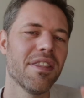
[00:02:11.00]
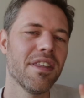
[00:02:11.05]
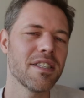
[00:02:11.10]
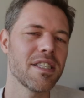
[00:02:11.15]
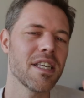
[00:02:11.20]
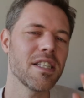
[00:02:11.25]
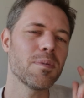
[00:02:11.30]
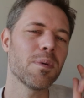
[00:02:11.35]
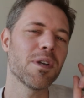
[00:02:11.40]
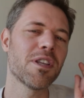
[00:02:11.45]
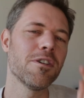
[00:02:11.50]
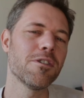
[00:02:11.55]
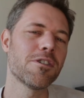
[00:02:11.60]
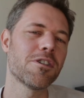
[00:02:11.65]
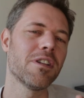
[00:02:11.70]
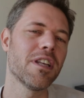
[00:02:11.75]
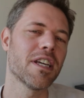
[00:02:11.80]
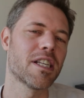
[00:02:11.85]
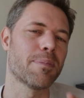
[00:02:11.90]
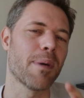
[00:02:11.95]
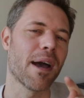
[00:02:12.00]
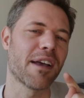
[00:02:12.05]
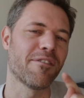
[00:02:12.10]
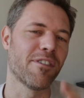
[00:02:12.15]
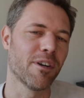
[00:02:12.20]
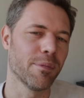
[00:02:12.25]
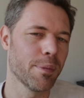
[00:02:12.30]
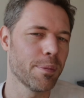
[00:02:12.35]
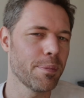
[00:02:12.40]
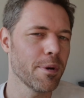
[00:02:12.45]
This is what you should expect
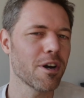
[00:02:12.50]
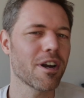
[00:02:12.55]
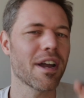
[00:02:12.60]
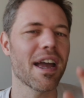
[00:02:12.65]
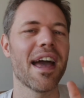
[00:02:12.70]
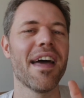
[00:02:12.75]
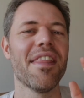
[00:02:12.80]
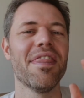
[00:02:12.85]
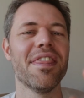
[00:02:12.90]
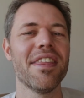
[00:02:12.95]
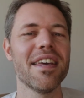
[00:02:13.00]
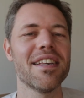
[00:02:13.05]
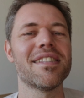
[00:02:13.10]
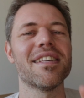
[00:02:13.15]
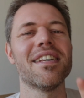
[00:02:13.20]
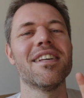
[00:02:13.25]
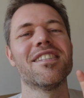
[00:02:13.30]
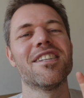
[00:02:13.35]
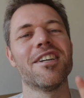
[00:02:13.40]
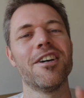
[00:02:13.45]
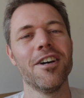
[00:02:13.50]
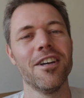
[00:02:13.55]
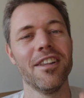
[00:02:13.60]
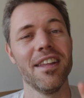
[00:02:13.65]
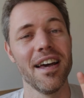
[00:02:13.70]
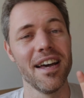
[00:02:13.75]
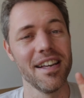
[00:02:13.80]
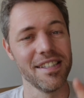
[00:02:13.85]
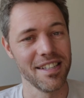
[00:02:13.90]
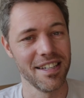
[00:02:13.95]
from the book, and this is
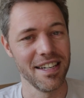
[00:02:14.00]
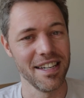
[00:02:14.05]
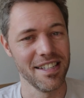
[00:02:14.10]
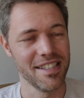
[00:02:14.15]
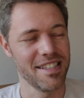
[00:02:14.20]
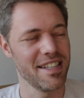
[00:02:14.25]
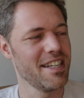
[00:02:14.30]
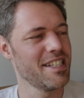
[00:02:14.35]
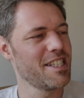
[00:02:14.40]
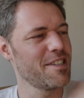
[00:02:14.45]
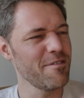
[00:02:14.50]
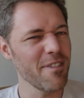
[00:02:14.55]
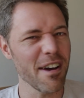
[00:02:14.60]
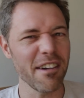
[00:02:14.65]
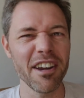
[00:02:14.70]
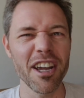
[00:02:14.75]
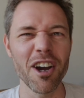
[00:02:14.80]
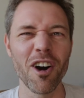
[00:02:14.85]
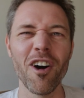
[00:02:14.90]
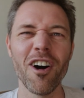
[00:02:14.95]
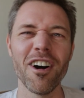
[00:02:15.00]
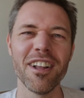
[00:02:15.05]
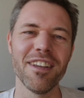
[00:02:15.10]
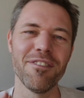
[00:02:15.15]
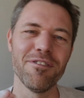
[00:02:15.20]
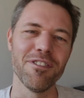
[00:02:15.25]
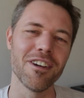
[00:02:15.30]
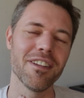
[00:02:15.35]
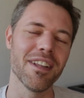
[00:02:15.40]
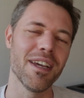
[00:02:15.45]
good as it is. It's very hard,
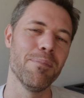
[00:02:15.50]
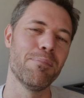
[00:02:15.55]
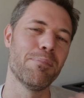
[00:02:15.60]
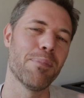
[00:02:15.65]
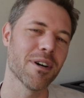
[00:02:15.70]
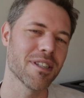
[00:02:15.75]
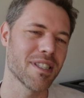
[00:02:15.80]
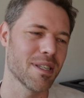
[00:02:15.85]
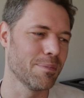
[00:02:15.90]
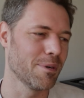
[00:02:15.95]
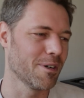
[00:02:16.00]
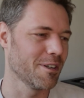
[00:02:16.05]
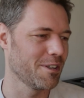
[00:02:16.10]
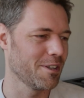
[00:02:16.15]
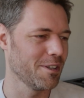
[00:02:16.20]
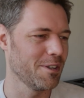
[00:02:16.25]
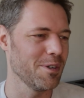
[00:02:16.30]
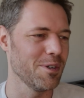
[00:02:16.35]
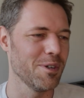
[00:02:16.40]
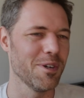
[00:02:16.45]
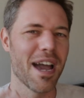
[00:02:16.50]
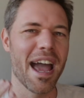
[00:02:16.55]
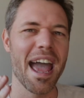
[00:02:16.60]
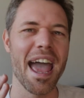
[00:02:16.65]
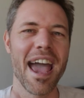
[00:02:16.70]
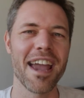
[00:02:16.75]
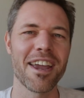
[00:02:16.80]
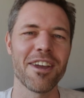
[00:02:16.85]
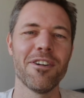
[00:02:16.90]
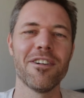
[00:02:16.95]
if not impossible, to do
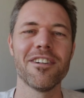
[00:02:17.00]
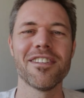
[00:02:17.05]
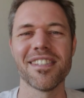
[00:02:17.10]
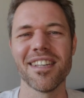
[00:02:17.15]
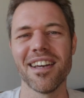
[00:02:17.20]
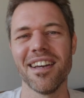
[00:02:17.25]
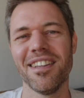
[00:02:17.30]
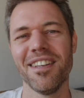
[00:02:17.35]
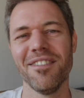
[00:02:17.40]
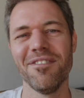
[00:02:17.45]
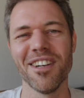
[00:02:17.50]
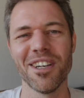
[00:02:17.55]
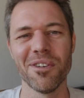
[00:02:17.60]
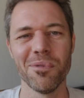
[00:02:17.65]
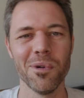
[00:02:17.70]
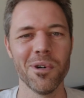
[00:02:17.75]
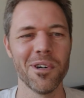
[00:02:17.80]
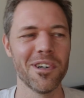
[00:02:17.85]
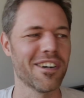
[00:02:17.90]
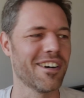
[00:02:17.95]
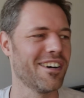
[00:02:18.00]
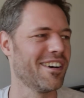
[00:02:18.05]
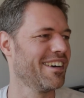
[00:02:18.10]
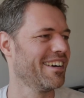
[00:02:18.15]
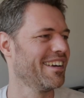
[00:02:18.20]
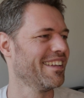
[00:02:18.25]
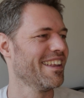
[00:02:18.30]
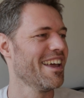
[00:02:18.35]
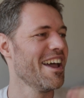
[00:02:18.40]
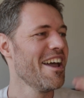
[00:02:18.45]
accurate scientific work
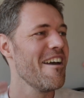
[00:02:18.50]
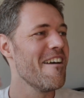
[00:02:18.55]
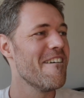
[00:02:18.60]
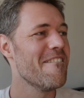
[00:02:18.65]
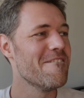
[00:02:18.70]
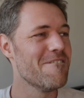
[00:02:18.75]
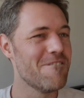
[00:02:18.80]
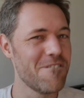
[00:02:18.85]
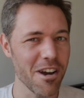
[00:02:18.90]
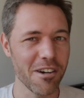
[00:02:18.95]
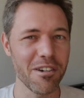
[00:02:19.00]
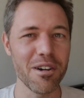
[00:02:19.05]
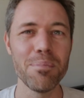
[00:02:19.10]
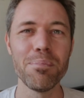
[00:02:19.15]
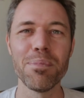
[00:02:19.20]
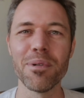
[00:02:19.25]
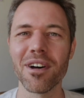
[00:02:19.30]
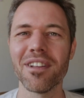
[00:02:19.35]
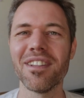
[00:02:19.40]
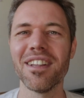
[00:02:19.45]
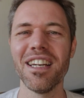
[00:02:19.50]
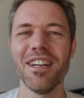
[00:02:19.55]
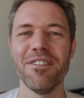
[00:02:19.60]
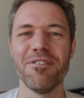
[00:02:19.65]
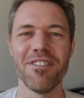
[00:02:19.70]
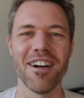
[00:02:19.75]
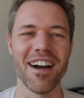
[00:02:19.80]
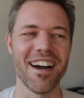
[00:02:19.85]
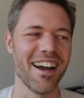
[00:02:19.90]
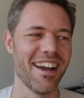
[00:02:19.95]
on very broadly
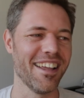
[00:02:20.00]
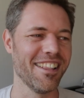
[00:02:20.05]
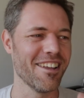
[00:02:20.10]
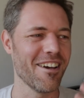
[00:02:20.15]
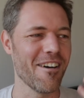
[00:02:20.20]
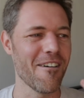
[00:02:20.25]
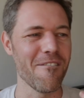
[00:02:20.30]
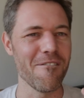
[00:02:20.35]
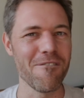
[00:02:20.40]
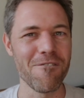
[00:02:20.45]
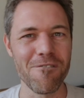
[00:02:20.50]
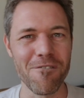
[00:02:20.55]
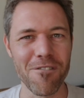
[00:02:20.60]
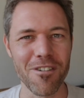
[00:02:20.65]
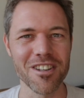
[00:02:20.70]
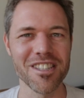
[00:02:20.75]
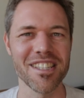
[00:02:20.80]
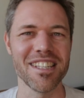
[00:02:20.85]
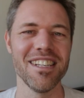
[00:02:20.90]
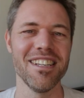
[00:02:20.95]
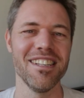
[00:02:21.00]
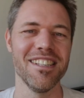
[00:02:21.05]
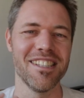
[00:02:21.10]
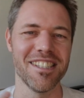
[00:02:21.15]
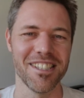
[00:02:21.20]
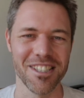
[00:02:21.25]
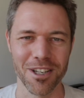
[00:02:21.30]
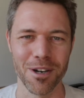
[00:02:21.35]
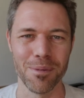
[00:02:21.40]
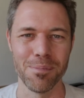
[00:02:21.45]
defined, fuzzy
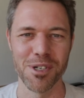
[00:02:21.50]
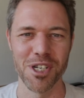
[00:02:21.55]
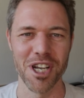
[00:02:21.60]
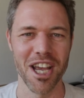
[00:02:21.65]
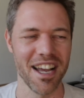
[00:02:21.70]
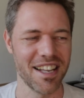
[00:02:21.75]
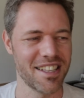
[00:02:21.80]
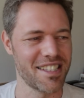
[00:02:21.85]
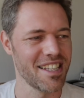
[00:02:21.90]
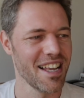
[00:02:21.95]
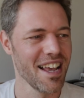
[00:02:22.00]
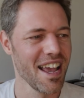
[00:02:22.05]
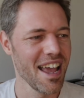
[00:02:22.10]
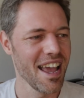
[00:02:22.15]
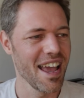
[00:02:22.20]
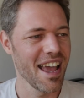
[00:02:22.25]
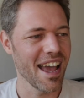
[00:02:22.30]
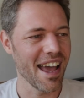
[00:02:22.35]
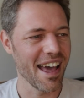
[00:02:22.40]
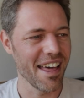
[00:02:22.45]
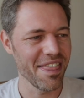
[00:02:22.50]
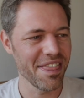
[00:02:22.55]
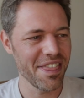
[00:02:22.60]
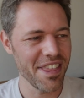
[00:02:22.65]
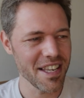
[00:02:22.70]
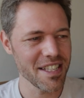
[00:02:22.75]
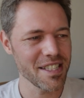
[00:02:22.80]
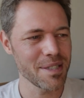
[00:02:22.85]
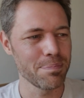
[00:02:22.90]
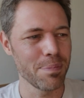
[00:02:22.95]
subjects. And
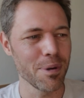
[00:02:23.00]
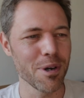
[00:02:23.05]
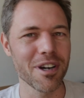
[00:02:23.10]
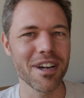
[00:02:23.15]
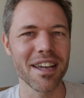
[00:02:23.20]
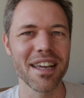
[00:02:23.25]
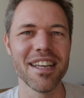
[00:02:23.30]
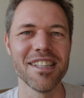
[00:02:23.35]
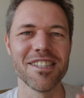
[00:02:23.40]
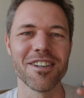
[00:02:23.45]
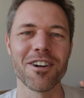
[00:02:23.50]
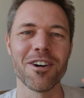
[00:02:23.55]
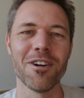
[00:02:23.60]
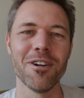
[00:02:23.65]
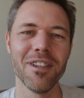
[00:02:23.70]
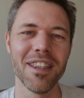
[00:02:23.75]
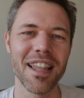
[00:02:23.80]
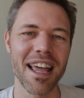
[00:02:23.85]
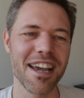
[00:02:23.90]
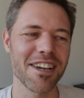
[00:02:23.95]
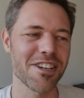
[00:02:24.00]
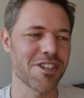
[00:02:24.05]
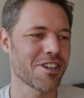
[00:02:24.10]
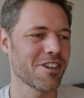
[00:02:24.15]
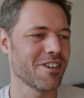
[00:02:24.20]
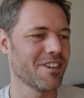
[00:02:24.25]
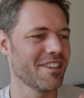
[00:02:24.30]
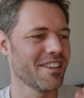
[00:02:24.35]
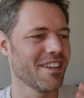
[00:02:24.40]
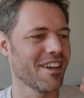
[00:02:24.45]
this book is a
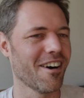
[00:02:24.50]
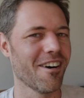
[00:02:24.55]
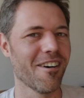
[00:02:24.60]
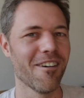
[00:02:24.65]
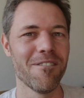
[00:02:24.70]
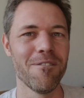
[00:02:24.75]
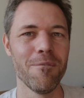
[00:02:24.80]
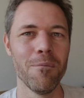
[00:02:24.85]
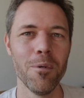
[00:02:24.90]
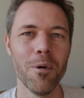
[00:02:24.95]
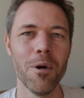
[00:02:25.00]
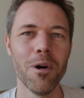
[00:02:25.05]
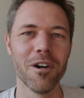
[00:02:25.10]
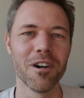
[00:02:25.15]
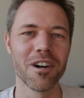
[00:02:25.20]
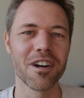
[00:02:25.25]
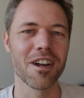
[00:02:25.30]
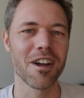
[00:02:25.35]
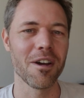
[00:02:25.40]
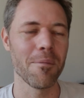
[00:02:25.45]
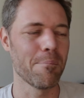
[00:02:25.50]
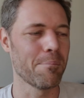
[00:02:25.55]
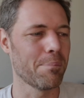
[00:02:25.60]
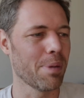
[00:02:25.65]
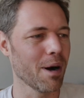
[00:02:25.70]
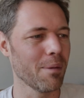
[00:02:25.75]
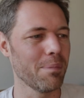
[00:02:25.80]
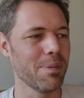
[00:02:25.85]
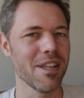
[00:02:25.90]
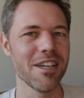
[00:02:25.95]
collection of work
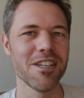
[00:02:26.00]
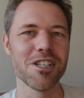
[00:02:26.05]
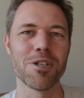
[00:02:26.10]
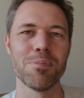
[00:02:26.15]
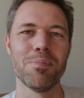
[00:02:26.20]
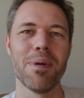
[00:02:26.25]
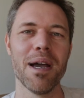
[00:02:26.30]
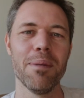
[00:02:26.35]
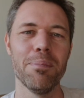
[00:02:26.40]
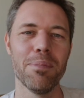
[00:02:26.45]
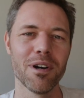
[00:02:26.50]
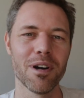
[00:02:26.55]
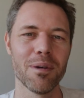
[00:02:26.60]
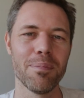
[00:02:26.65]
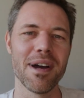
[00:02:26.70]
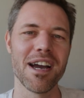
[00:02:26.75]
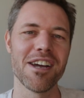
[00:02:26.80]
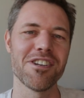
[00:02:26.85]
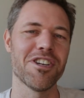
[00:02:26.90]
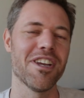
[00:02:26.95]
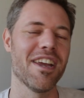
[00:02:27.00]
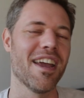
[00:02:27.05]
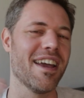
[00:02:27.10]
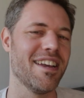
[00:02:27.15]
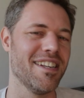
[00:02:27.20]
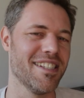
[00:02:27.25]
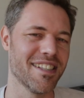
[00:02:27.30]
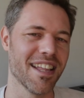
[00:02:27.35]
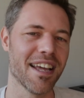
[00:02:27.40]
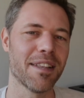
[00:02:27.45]
published by Barabási and
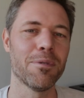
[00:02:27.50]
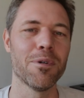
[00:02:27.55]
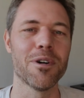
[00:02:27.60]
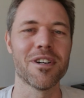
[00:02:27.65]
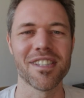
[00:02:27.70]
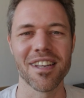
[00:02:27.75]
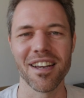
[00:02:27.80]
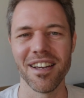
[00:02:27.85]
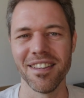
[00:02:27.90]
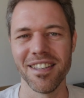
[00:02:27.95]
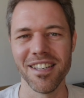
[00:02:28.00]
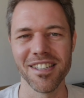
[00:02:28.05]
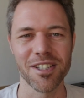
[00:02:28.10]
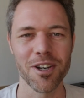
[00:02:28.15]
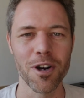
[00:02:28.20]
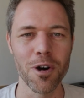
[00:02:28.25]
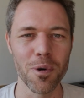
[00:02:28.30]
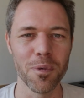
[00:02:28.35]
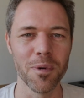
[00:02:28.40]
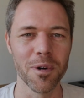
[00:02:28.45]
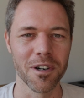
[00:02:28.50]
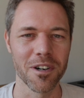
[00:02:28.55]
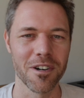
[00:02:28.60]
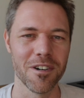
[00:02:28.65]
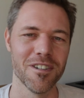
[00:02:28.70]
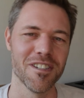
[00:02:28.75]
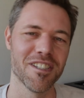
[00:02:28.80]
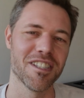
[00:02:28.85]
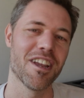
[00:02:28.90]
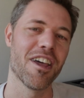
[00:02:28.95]
his network scientist
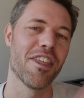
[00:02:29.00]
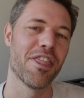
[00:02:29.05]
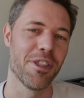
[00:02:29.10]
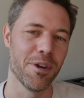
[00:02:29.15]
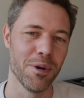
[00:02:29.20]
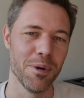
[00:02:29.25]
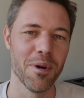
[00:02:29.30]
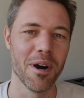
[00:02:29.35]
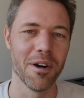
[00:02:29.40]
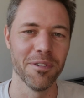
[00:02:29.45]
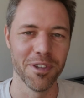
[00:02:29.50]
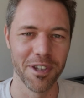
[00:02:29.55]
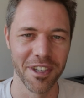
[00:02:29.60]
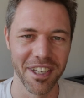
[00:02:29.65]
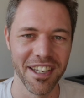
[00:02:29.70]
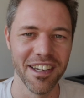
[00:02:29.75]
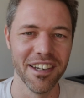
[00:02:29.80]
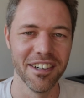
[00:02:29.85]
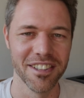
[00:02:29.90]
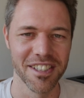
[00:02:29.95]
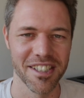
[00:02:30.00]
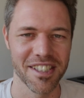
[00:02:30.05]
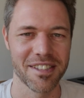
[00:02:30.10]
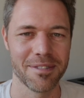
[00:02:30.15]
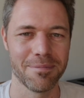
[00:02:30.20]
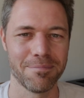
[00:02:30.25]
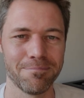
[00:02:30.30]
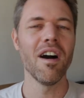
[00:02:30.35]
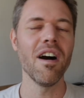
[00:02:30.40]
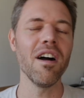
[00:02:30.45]
co-workers throughout the
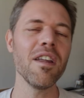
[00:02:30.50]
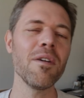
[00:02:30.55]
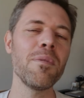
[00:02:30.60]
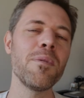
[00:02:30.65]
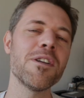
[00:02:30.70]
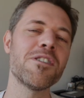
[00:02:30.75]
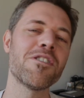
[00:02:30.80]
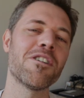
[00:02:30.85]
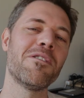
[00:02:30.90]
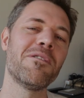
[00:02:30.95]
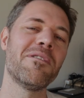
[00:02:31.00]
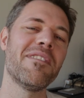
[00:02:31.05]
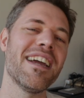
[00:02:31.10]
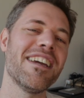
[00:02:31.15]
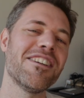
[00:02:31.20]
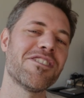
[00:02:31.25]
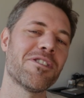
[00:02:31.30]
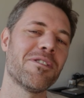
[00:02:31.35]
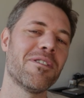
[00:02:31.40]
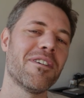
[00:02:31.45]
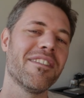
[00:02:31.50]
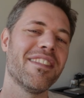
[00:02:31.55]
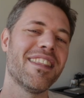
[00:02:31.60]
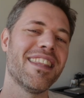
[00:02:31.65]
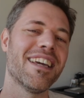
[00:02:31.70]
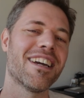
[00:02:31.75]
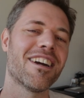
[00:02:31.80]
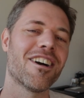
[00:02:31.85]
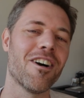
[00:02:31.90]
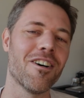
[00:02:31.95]
years. All of which are arranged around
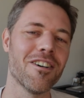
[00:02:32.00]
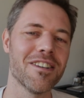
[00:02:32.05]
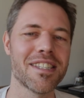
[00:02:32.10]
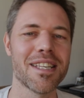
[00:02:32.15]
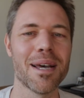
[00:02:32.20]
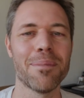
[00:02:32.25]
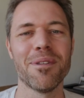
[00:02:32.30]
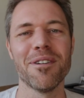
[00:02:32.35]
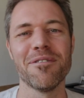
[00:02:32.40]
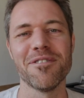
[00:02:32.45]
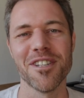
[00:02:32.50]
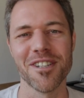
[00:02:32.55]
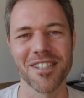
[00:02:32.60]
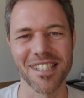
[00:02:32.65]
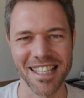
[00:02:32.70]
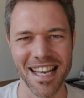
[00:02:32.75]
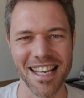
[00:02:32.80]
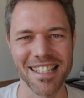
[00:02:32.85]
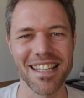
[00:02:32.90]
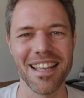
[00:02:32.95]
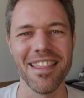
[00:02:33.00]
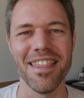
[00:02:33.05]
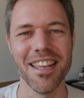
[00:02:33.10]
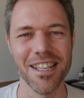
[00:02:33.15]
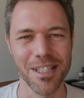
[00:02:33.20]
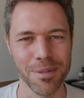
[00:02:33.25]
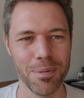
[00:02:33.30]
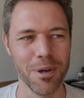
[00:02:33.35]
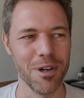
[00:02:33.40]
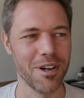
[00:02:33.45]
the concept of success in
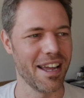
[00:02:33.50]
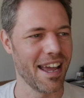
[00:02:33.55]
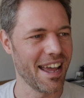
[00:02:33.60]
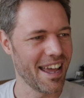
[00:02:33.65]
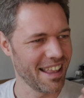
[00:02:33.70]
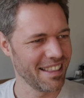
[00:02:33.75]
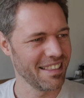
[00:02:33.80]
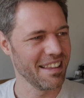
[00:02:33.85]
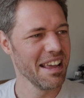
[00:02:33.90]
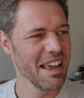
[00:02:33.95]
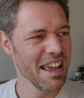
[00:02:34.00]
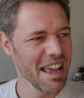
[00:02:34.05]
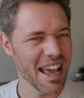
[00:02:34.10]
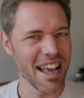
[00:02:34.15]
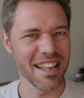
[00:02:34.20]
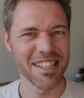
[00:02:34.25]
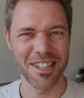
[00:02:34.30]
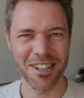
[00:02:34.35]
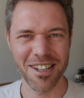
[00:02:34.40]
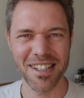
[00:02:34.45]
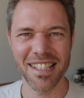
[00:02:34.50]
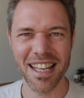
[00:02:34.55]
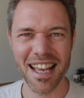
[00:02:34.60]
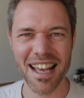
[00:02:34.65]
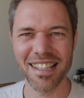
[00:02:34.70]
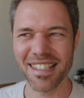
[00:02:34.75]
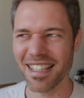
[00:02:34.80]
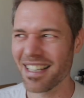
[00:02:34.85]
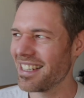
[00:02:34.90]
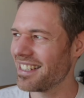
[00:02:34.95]
this book, and
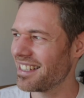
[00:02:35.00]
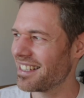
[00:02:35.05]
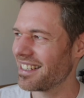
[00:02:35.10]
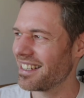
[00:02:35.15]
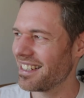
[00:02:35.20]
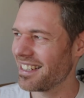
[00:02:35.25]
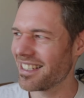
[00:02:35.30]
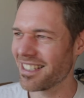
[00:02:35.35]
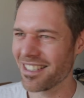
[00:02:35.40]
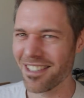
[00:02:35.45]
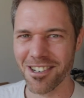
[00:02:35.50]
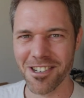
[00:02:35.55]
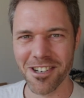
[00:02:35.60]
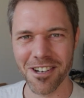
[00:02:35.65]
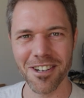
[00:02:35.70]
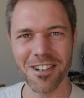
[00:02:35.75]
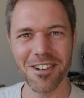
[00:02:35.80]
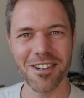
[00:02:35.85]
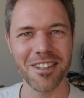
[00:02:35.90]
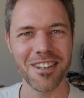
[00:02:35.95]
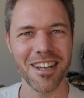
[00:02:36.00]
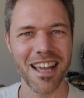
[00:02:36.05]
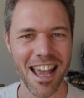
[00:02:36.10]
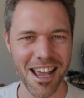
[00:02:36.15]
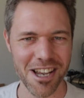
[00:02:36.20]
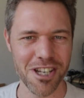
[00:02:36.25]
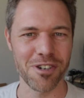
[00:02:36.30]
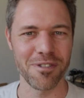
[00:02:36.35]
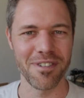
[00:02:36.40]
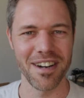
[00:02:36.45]
success is such a good
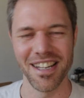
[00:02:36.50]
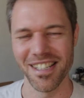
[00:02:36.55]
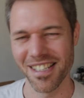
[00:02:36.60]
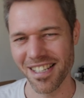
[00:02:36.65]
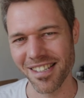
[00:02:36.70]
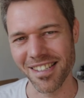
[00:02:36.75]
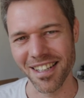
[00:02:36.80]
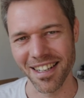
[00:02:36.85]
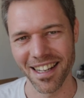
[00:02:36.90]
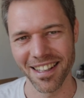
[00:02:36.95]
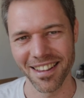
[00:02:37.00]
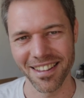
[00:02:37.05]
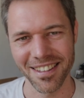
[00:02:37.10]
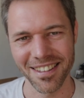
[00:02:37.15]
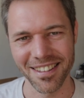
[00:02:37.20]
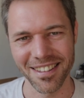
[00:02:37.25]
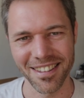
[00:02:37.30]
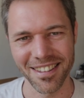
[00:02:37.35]
catchphrase, isn't it?